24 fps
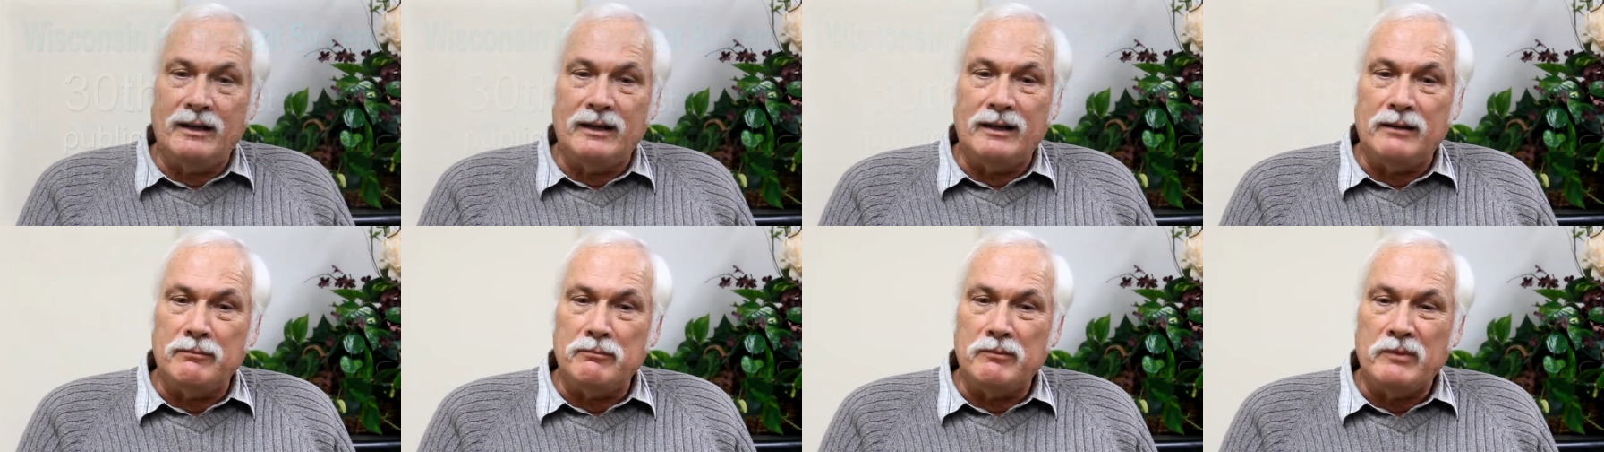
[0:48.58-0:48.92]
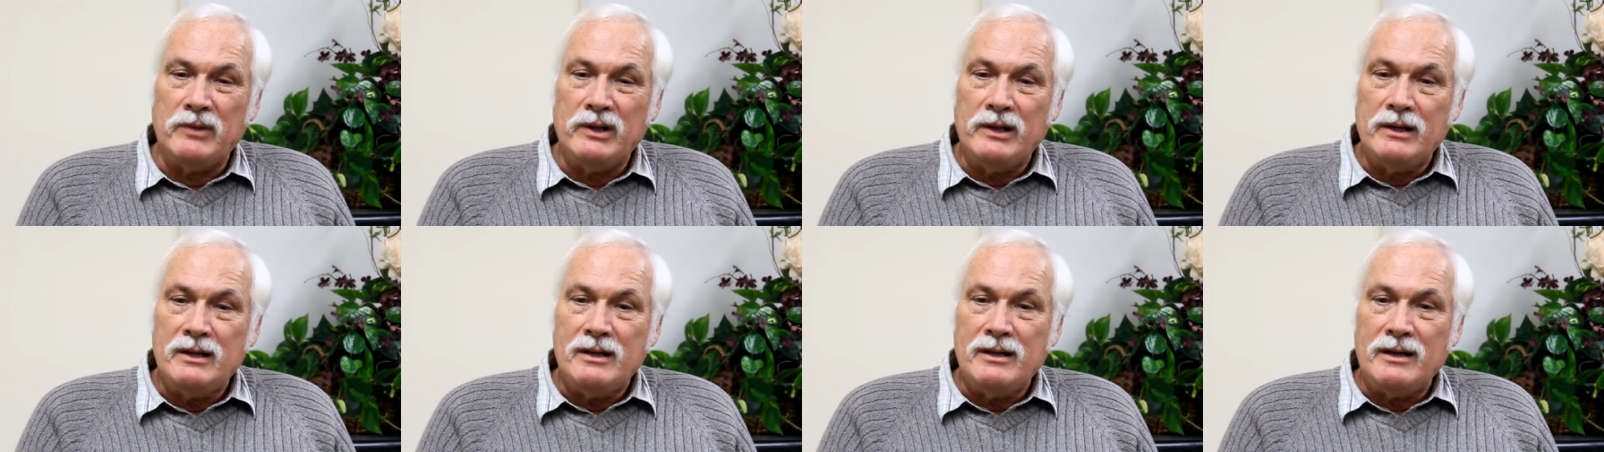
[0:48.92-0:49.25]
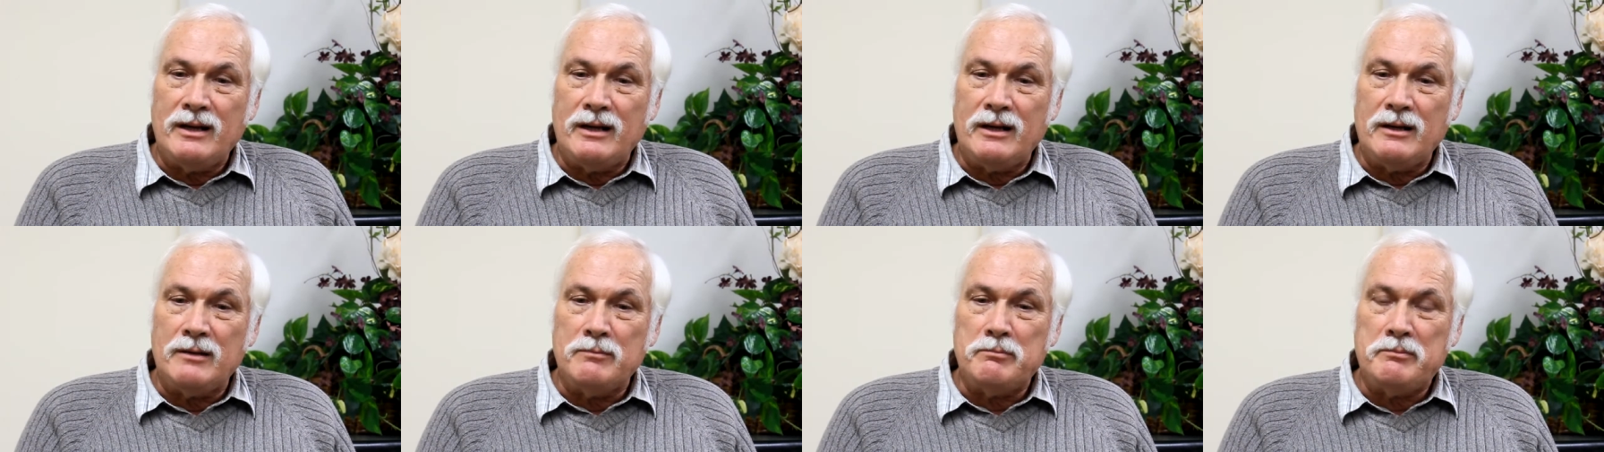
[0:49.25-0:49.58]
um,
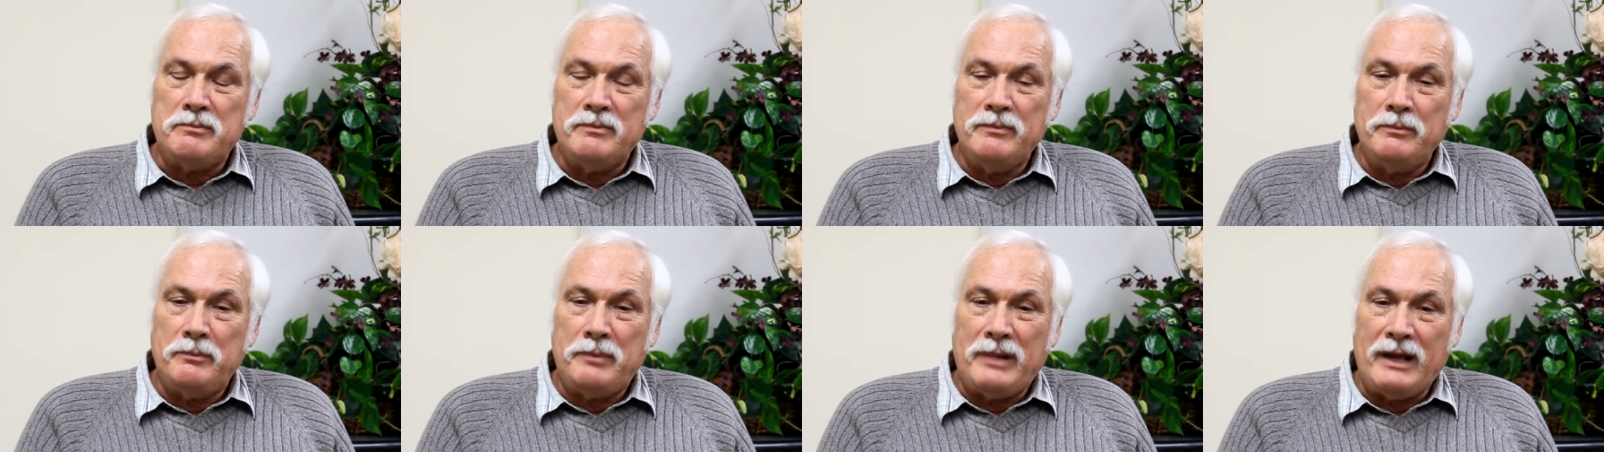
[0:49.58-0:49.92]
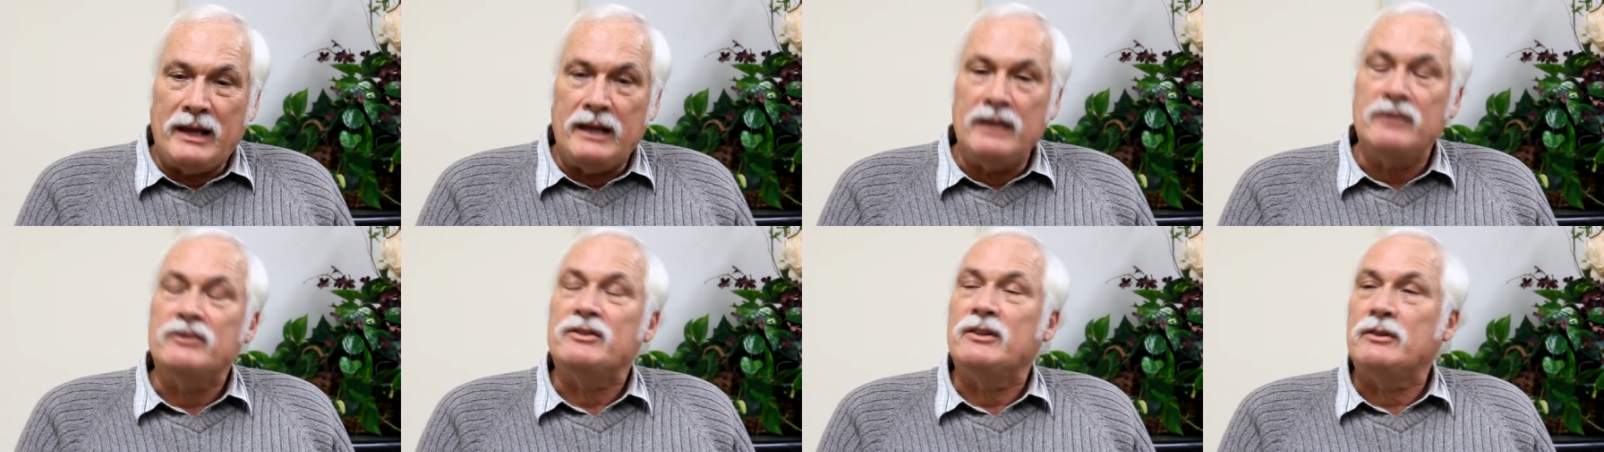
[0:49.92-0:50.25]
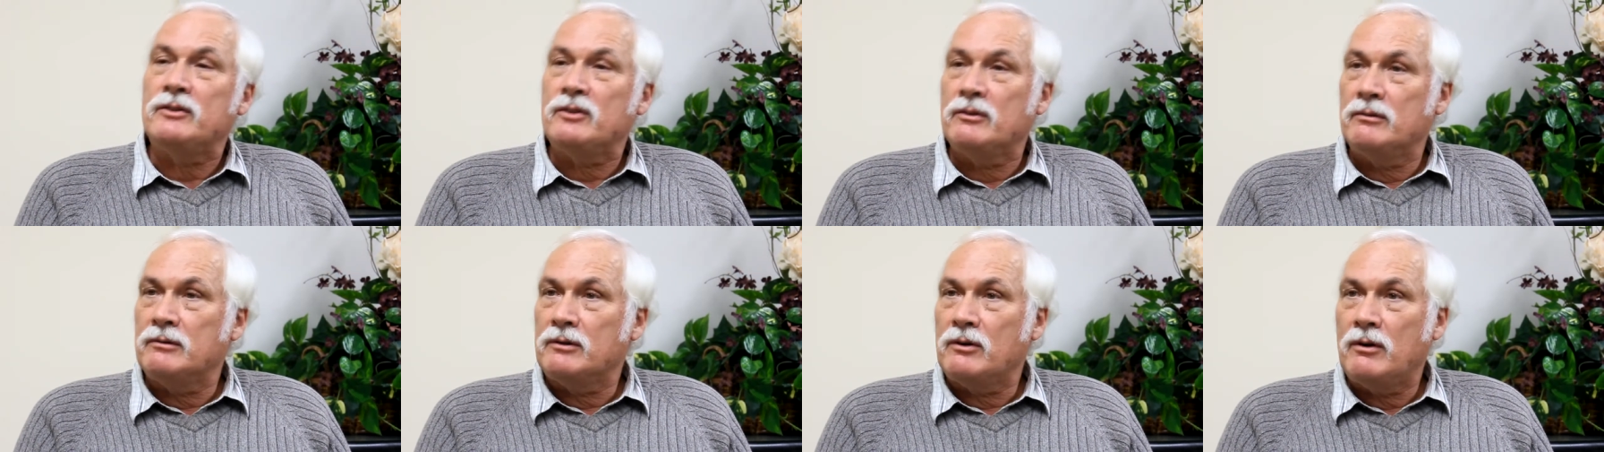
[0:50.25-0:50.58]
uh, pays
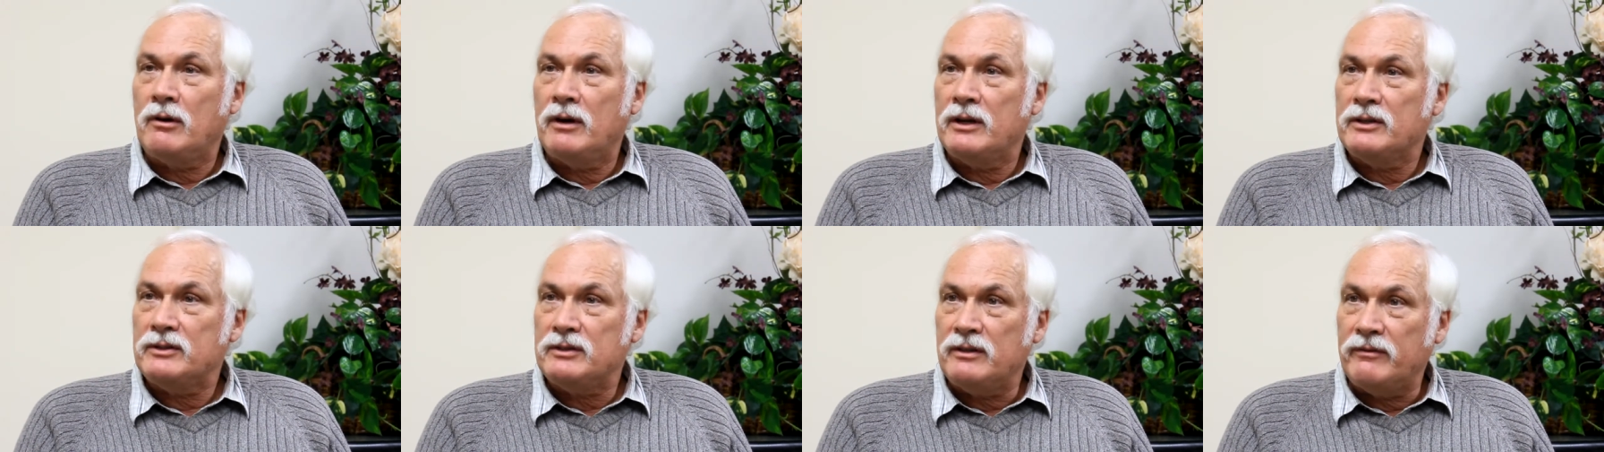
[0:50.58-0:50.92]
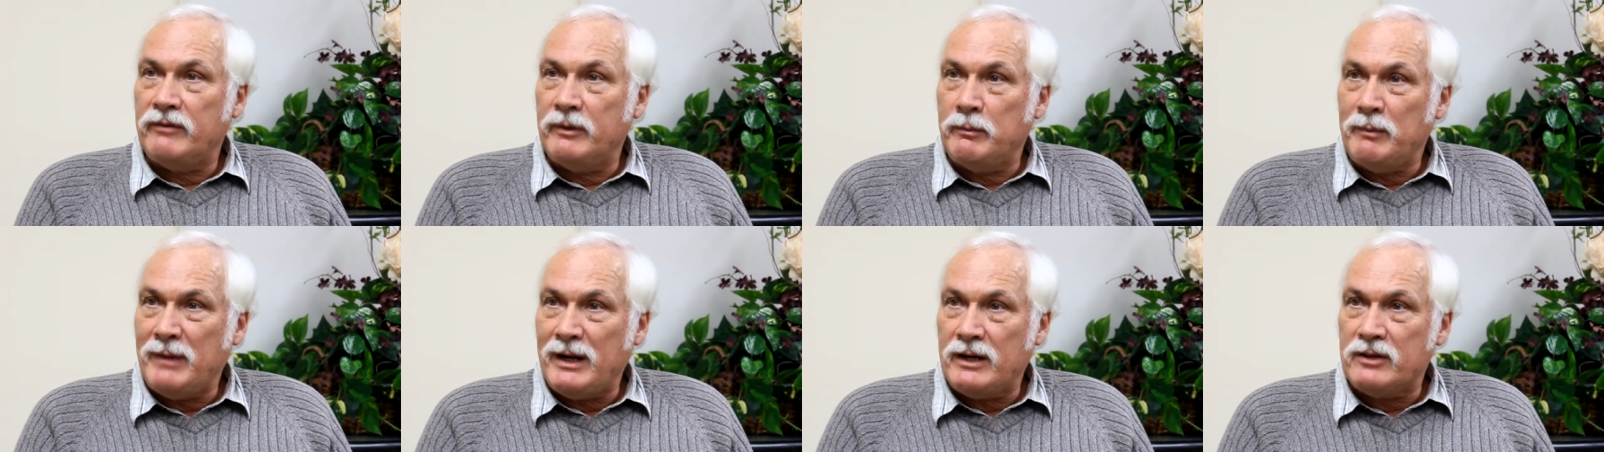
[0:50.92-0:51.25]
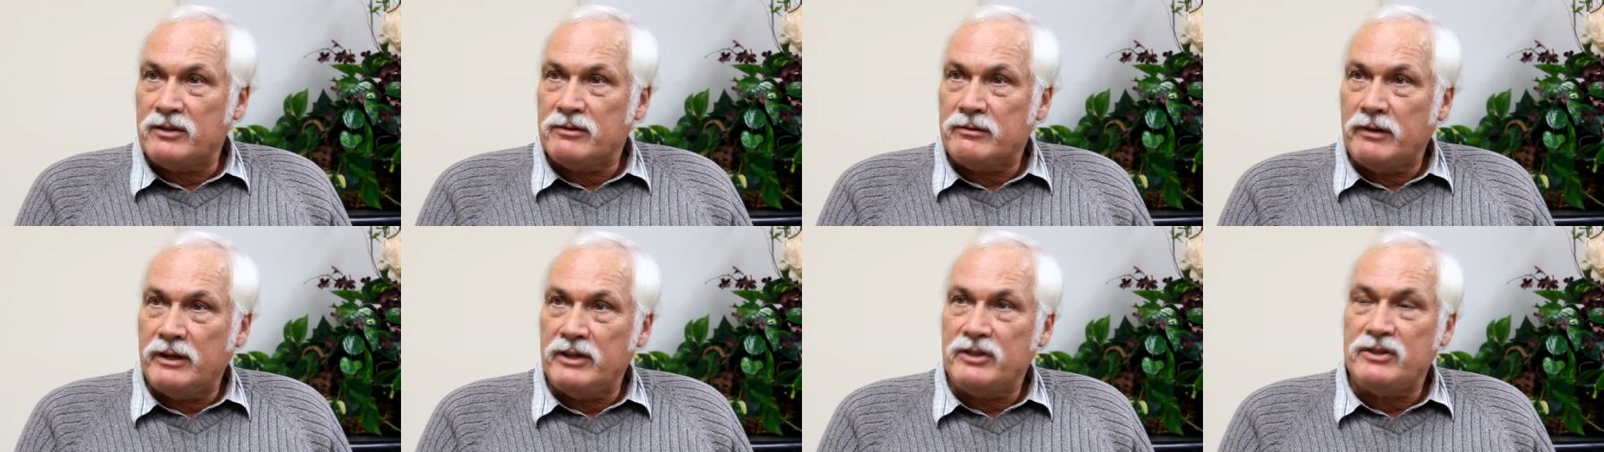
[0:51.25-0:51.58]
its own costs of
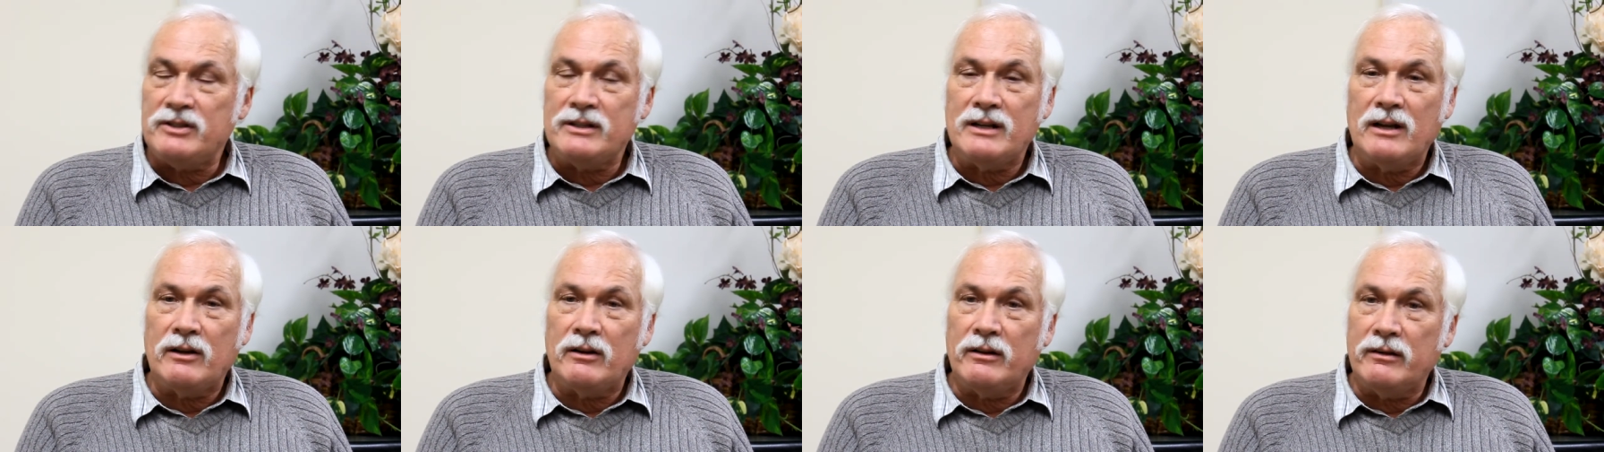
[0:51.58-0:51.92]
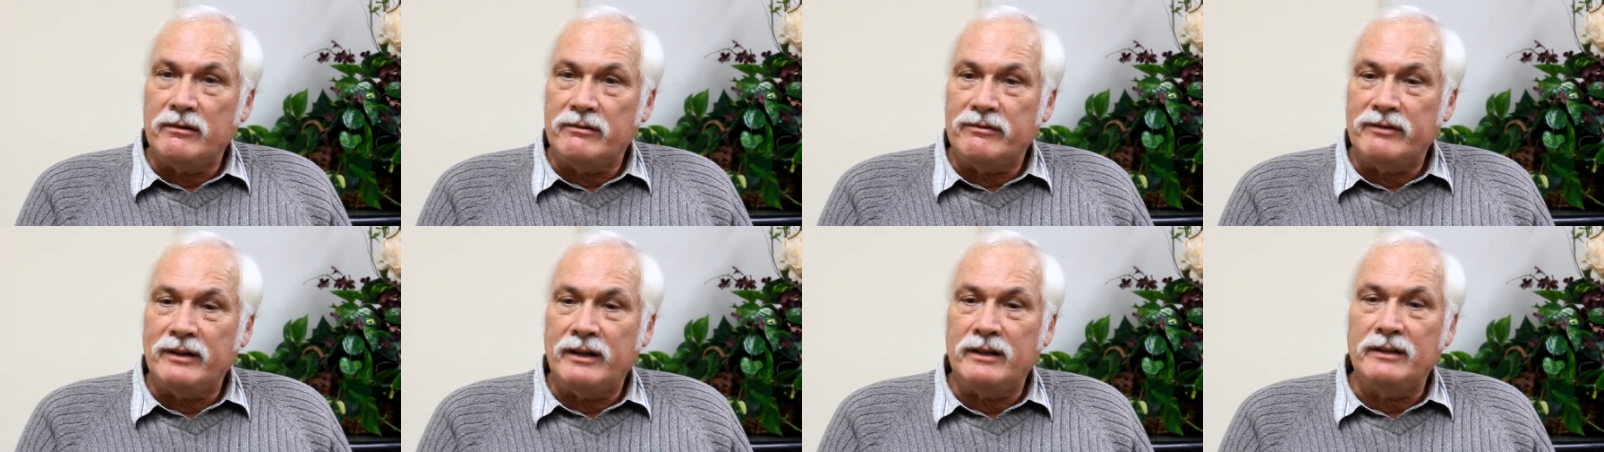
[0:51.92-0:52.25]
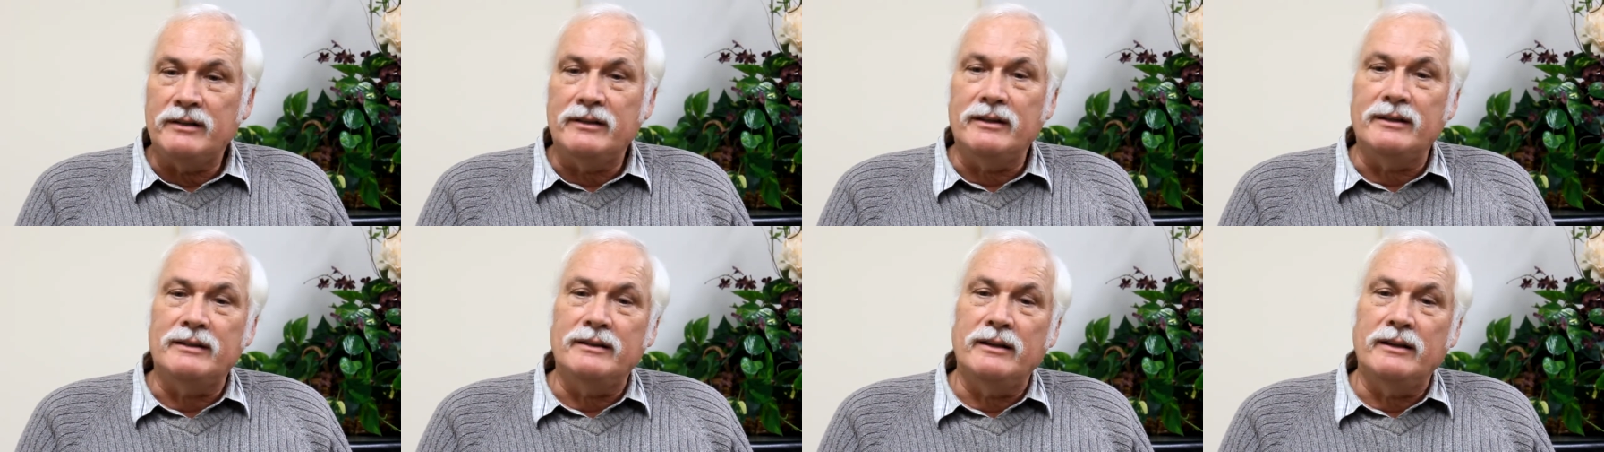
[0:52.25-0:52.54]
administration out of the fund.